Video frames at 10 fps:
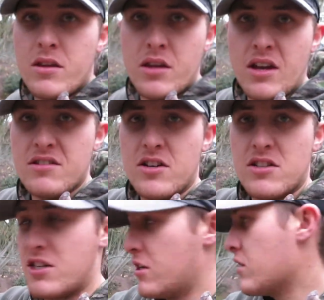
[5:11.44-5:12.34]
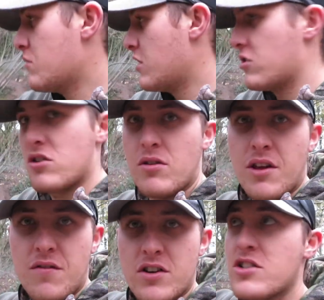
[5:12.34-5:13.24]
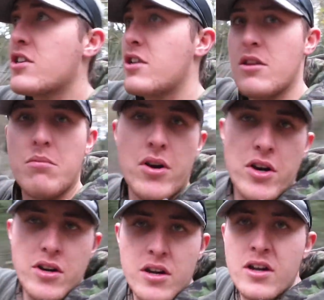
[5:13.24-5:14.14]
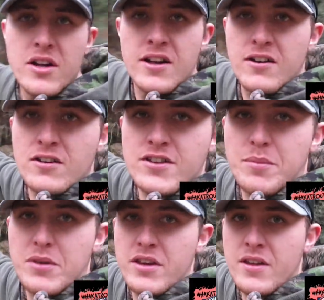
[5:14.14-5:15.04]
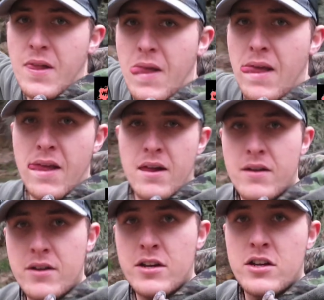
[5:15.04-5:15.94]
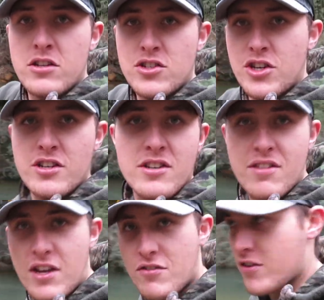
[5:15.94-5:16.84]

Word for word: yeah as i said when i just caught that fish the bro was up here chert thanks